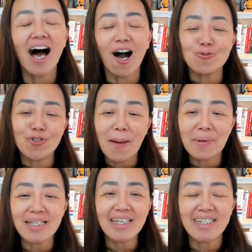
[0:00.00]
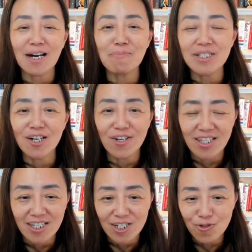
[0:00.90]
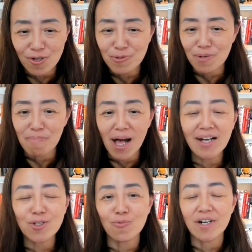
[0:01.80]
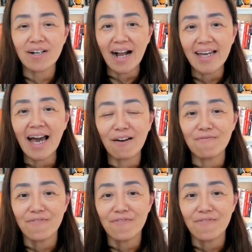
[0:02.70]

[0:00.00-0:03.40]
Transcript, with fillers: I'll drop a link down below in the description box where I have